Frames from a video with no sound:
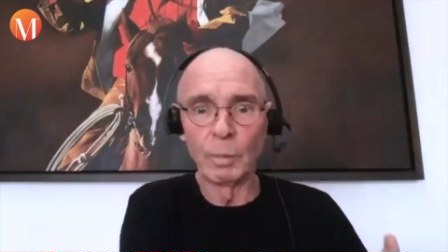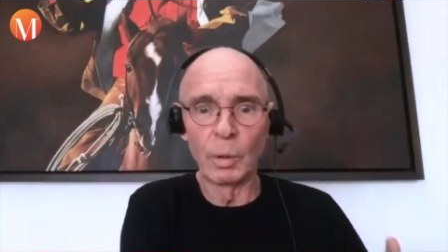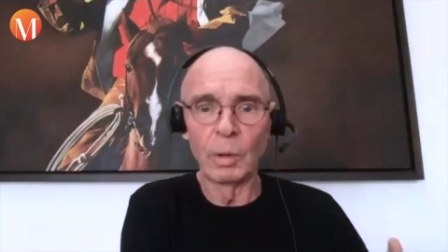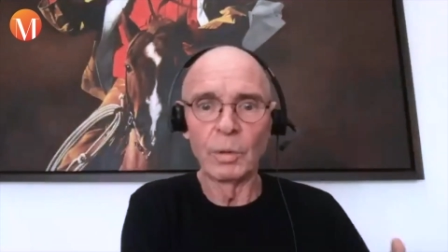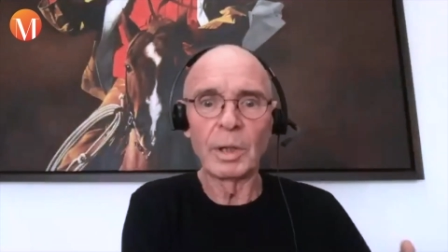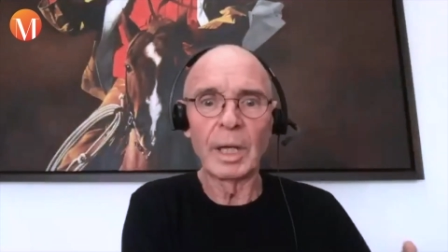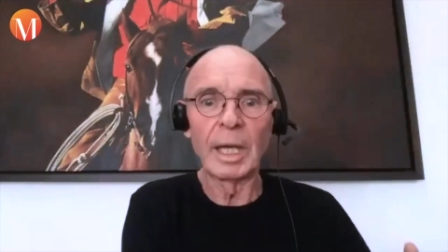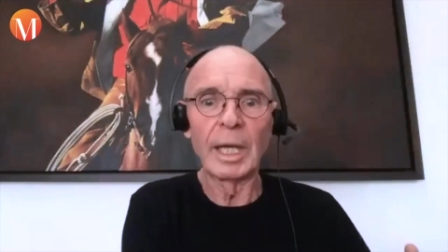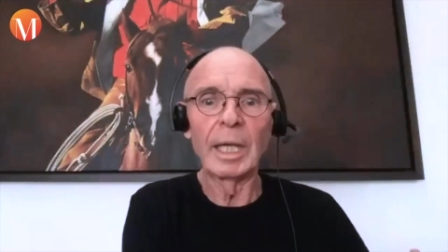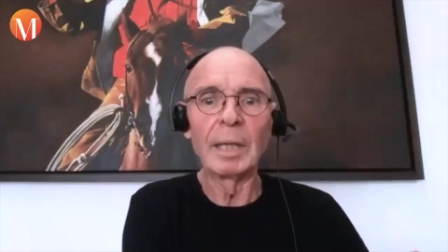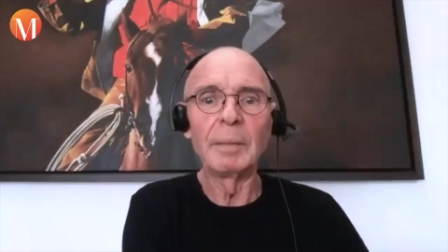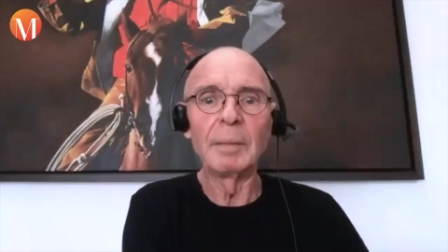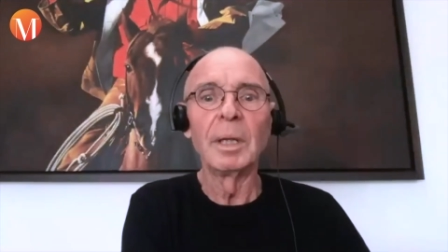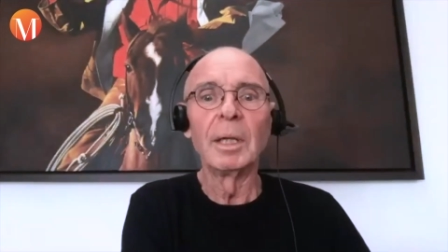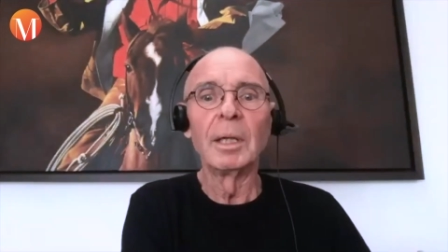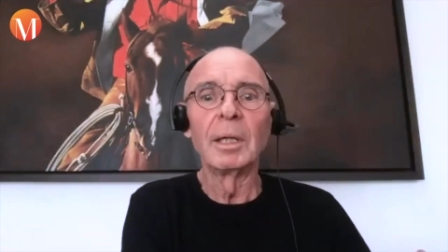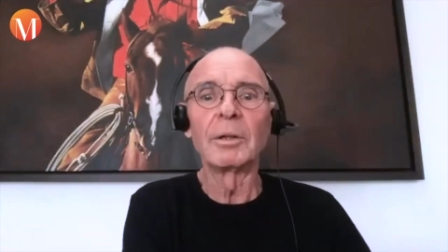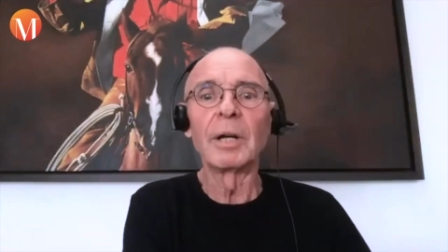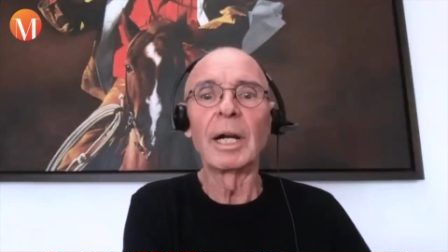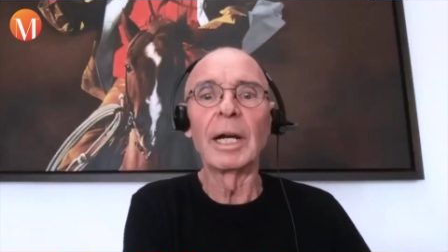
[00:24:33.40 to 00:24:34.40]
Walk came,
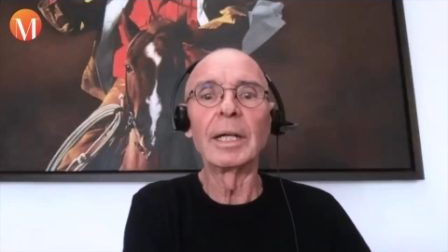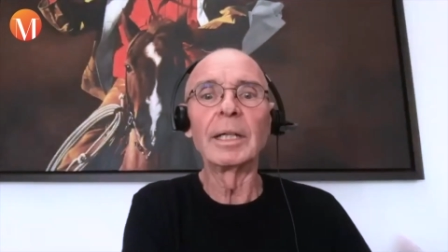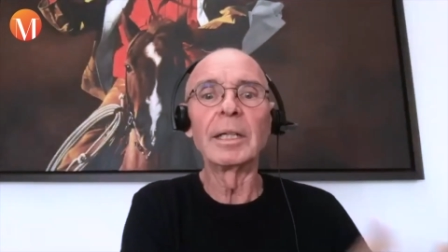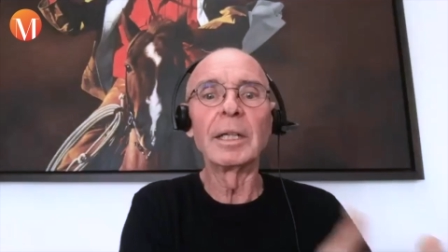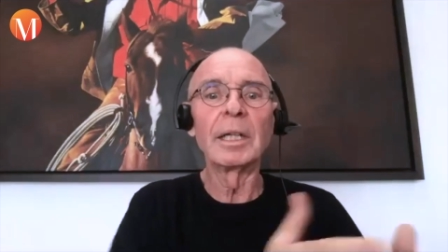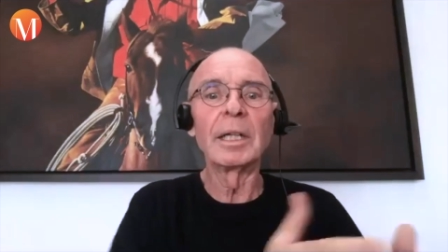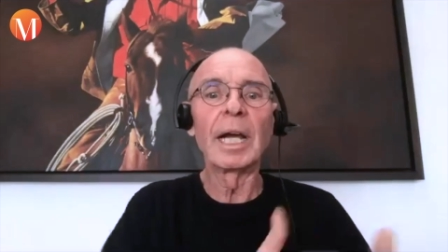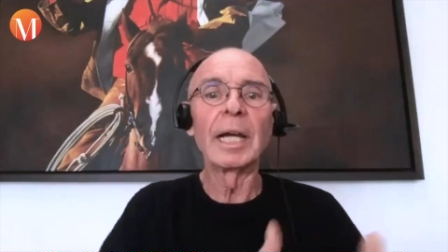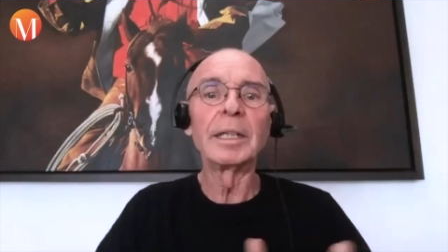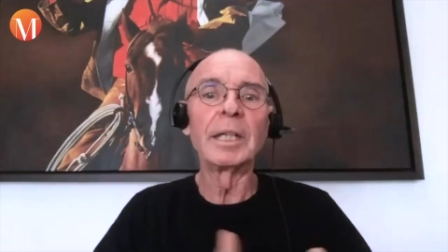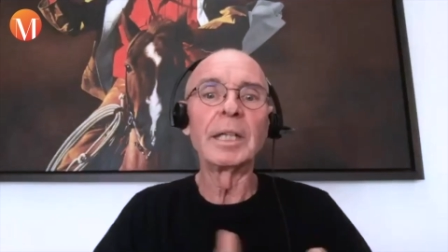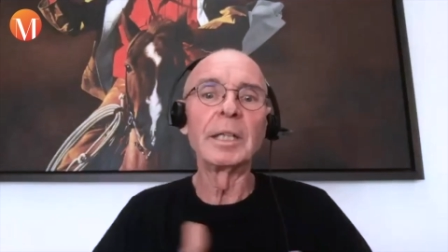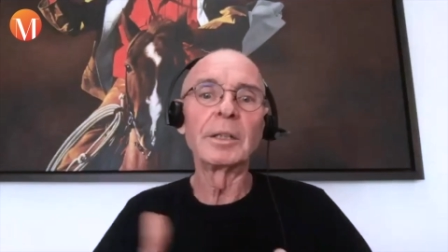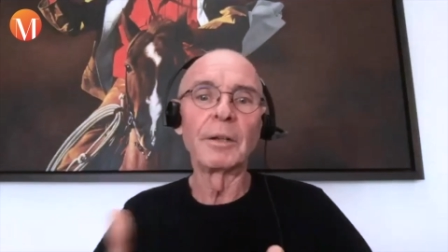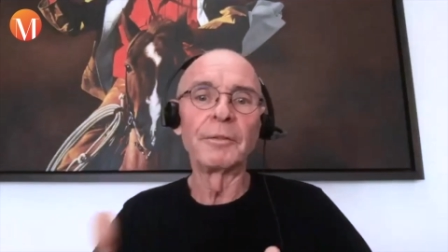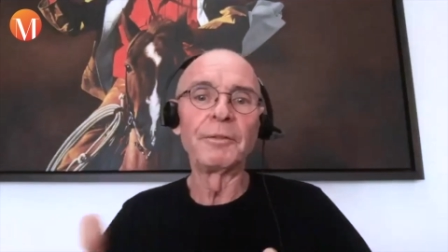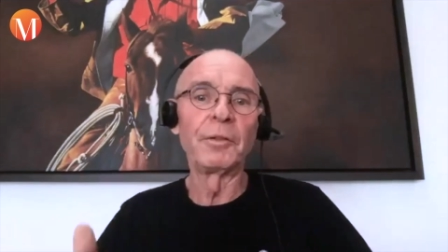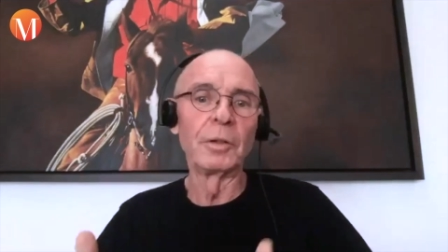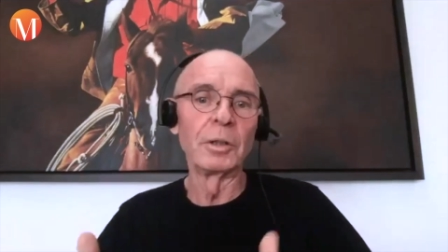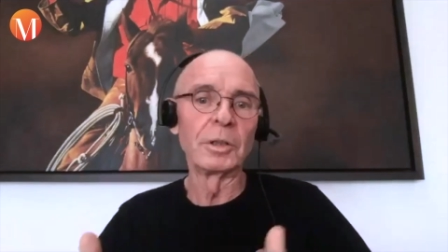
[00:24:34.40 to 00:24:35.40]
right? And I did
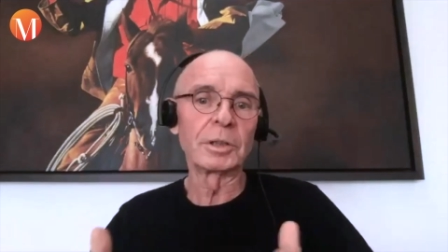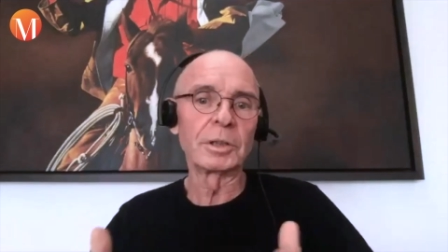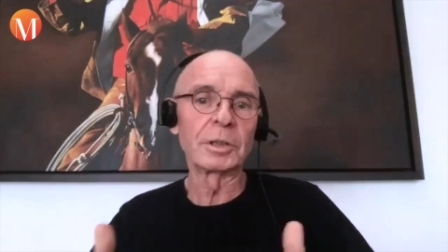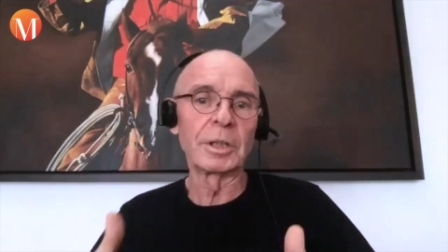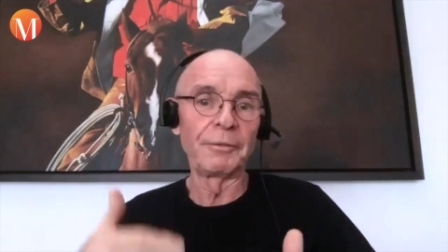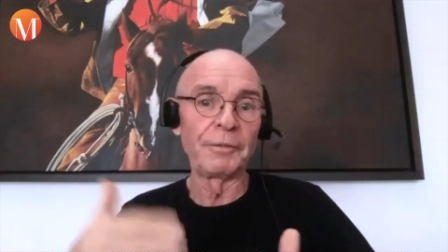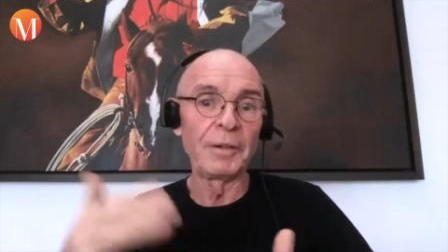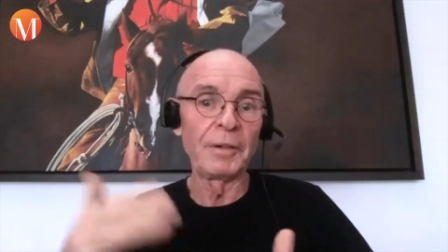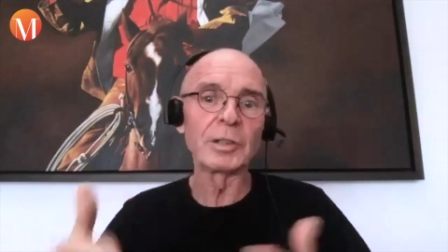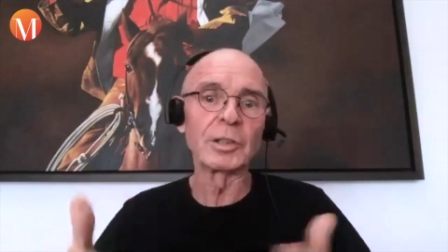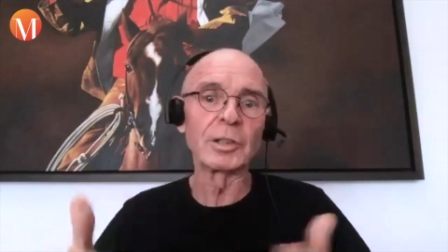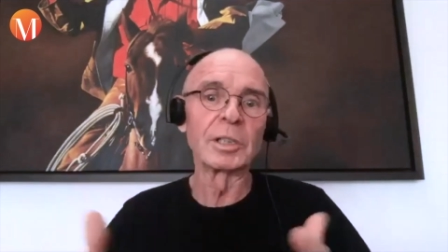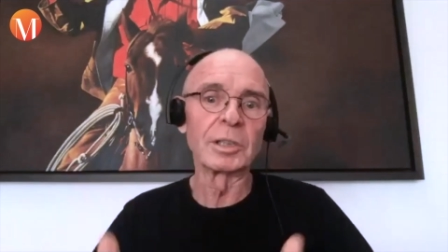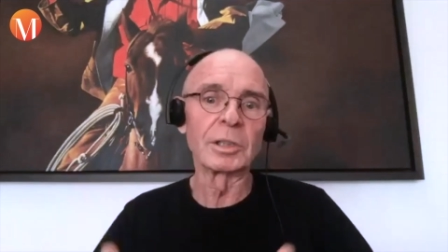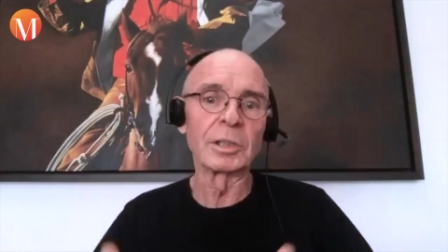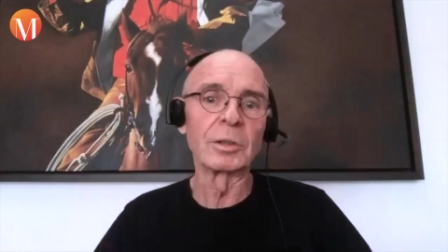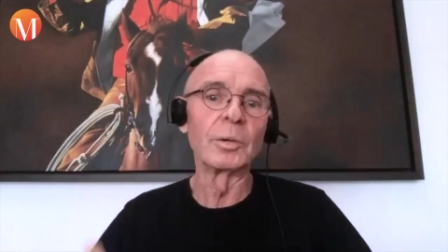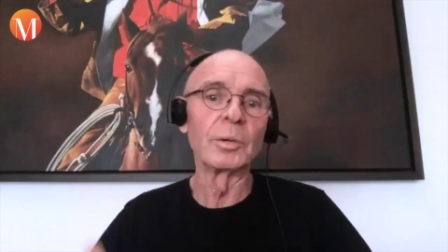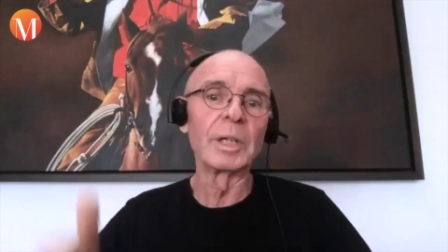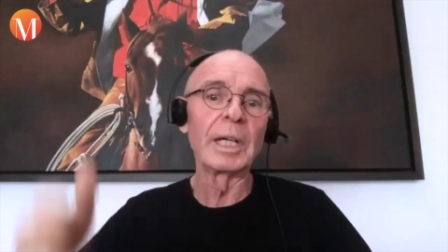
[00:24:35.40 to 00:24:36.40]
the first fashion
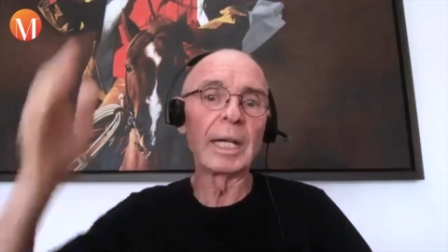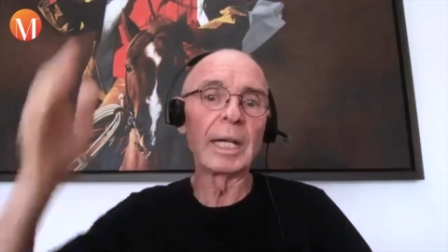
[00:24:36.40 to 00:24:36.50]
story.